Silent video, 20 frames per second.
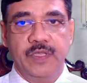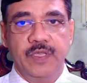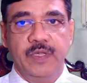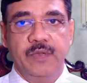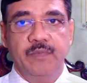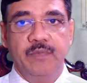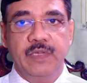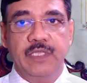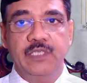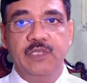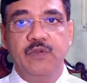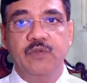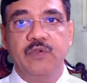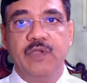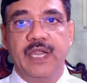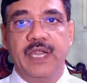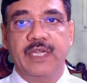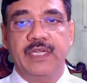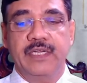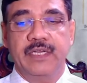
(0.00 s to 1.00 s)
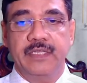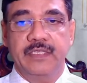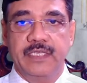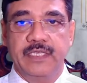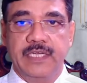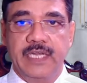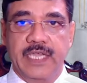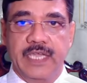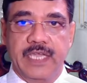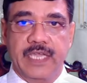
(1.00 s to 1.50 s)
Please look at the
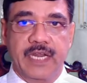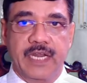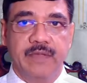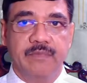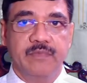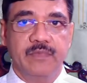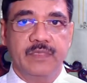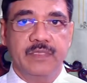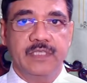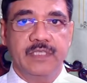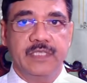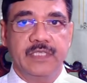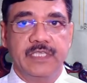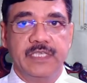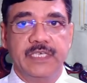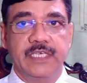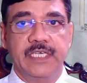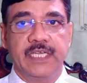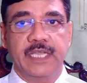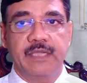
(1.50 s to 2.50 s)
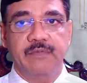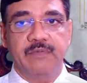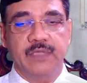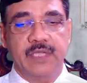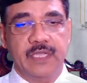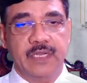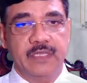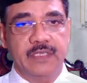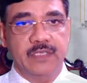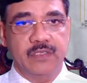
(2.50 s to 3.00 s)
diagram. The three types
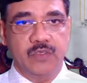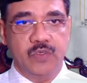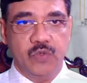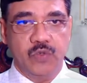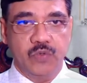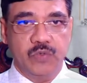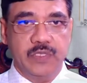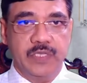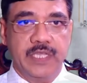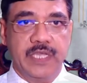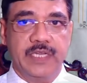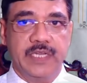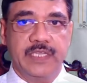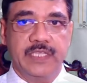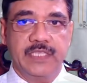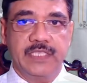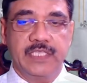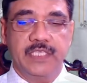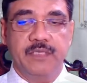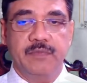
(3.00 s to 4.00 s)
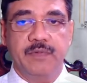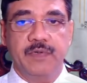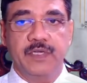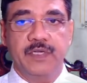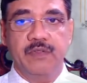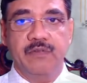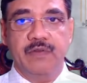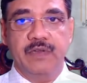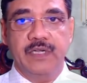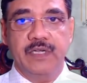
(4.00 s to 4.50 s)
are shown there in this
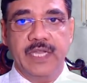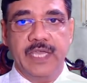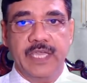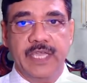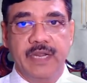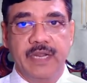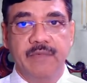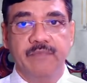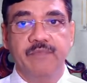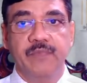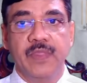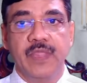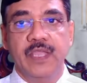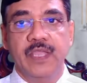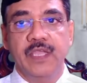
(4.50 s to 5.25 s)
particular diagram.